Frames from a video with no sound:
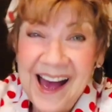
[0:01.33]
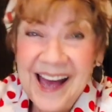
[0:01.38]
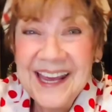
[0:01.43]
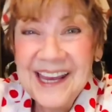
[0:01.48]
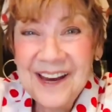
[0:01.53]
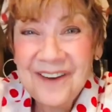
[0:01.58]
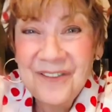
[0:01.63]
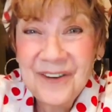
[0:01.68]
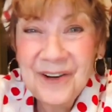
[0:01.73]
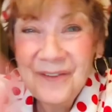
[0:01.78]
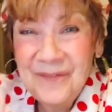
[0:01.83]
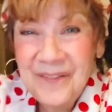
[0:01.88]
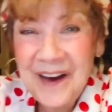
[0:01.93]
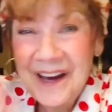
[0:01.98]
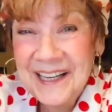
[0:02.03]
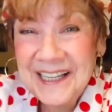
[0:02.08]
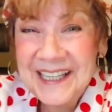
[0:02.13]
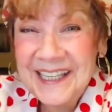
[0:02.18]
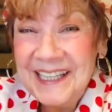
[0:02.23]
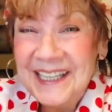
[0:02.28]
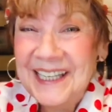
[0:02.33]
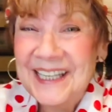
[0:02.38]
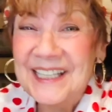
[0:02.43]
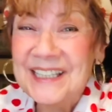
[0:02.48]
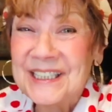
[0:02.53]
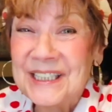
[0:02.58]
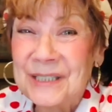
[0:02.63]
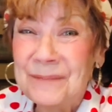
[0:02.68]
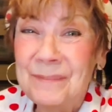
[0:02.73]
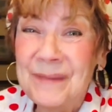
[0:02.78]
everybody,
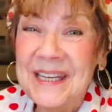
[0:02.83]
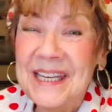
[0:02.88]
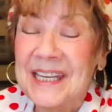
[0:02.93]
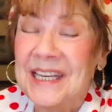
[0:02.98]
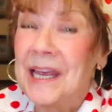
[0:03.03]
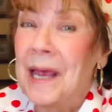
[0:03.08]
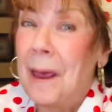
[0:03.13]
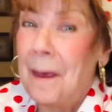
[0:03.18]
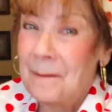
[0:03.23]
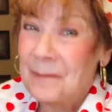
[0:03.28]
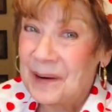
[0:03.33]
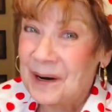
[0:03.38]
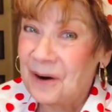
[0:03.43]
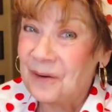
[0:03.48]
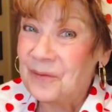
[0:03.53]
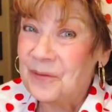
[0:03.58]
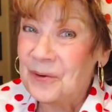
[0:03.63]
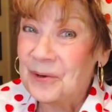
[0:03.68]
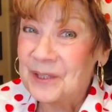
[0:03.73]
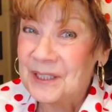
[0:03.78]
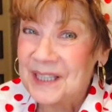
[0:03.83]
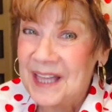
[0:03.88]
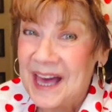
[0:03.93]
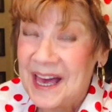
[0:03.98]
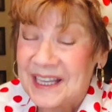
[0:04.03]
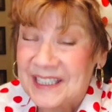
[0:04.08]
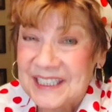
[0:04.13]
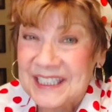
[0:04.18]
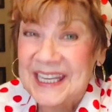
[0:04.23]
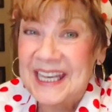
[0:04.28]
it's me, Barefoot
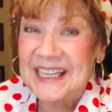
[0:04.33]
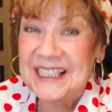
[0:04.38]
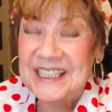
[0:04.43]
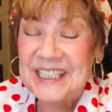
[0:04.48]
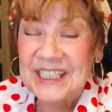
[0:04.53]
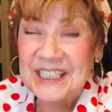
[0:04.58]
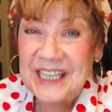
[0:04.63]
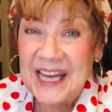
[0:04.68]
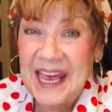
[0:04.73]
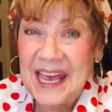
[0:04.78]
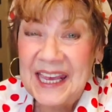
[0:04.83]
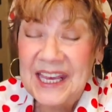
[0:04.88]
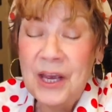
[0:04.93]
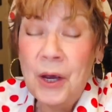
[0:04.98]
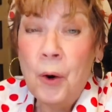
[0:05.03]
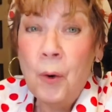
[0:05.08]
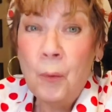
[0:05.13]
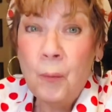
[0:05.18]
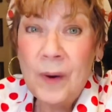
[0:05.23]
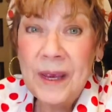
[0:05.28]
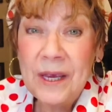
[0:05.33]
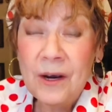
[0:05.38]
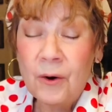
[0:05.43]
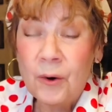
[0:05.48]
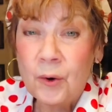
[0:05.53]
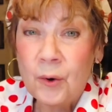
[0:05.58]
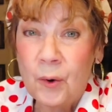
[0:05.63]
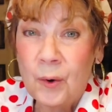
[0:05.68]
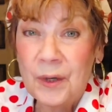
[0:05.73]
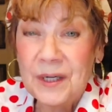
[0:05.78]
Lass, and today we are
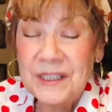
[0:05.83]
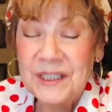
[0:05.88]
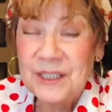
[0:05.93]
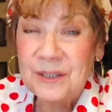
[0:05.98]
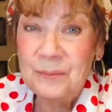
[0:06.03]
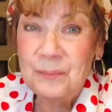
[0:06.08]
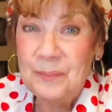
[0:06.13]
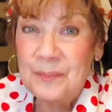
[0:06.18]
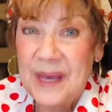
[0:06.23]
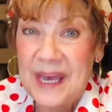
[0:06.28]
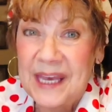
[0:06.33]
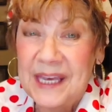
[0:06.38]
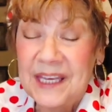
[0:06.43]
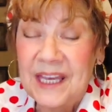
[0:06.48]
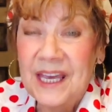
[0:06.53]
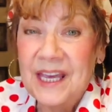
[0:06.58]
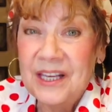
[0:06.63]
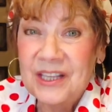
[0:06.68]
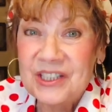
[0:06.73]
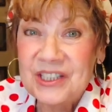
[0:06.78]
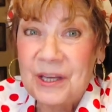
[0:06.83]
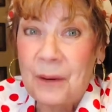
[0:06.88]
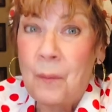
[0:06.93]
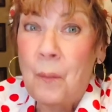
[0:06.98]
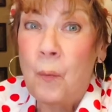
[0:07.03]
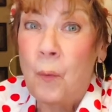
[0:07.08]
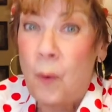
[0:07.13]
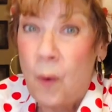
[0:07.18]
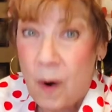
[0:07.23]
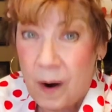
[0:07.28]
going to make
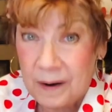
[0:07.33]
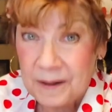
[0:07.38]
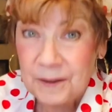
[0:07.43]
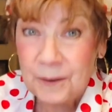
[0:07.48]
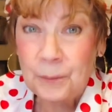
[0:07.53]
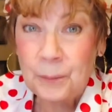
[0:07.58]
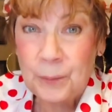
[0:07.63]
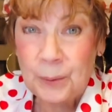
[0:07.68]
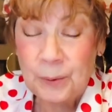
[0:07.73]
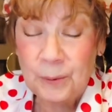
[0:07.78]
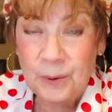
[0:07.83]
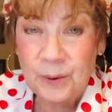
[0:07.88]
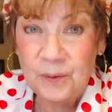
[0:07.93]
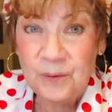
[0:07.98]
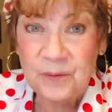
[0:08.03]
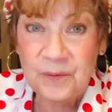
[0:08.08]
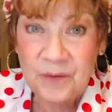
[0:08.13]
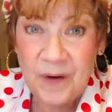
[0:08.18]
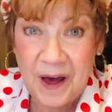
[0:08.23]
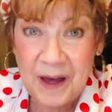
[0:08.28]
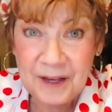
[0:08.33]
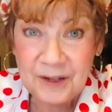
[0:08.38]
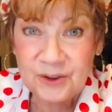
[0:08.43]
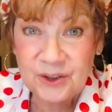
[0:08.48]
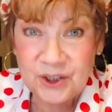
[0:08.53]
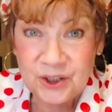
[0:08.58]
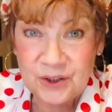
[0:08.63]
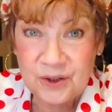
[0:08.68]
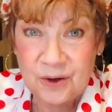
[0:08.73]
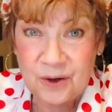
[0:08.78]
some waterproof fire
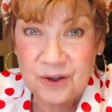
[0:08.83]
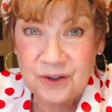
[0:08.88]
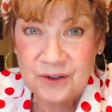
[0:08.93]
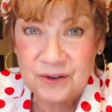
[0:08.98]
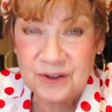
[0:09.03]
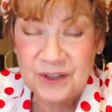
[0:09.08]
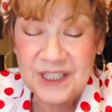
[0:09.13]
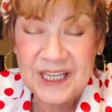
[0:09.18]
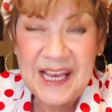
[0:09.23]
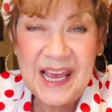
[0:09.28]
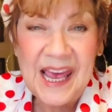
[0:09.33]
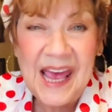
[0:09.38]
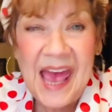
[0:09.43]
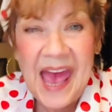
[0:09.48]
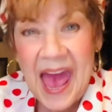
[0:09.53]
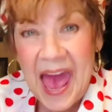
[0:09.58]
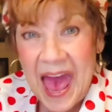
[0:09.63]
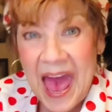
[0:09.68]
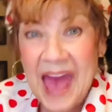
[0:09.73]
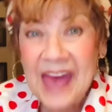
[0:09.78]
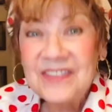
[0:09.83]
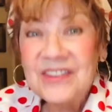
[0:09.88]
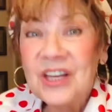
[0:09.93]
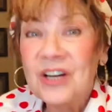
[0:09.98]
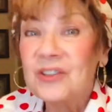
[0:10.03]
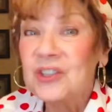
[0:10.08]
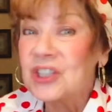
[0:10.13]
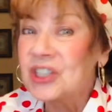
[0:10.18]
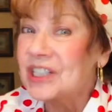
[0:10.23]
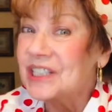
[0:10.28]
starters, and
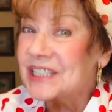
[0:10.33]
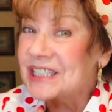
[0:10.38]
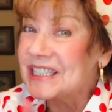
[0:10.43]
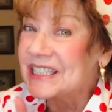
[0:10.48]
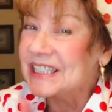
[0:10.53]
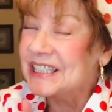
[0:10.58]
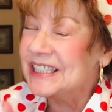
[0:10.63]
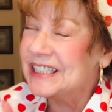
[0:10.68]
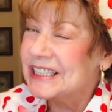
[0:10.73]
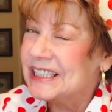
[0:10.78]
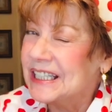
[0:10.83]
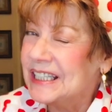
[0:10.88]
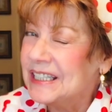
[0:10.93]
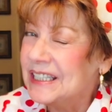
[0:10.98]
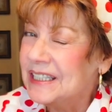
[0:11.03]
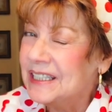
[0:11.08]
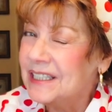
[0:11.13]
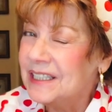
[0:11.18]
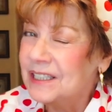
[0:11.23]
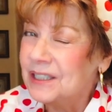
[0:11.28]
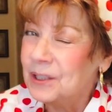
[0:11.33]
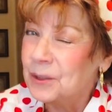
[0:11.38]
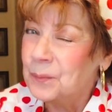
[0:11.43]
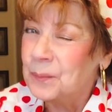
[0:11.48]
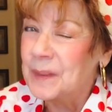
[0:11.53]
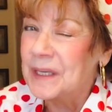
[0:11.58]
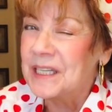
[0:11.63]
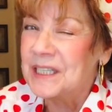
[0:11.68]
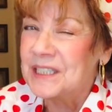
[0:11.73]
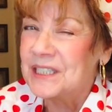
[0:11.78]
they're just a little
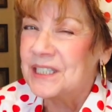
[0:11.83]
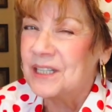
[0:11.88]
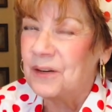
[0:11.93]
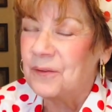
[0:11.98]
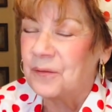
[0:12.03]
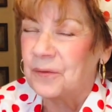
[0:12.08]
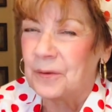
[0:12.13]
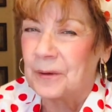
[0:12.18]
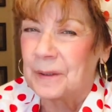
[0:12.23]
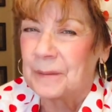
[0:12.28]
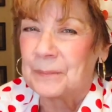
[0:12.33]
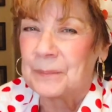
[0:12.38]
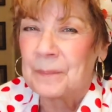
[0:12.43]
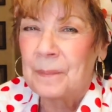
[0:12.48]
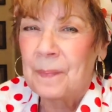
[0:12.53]
bit different.